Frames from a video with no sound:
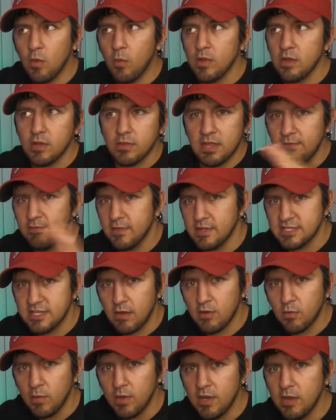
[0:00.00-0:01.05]
when you're leaving the
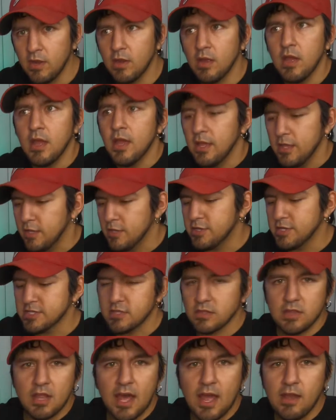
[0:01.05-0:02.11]
town of Whittier, you just
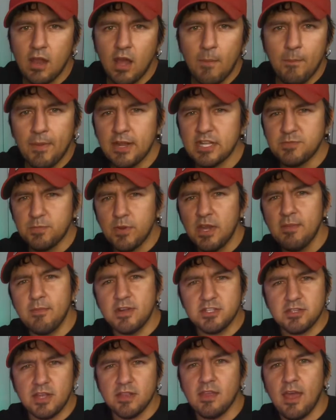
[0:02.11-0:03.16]
line up, and it's pretty
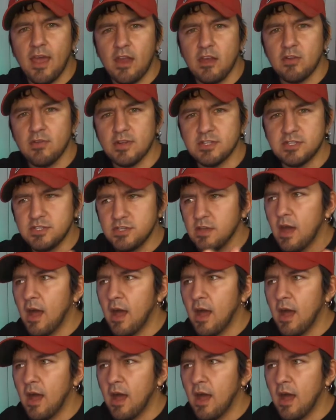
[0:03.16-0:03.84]
much like the entrance.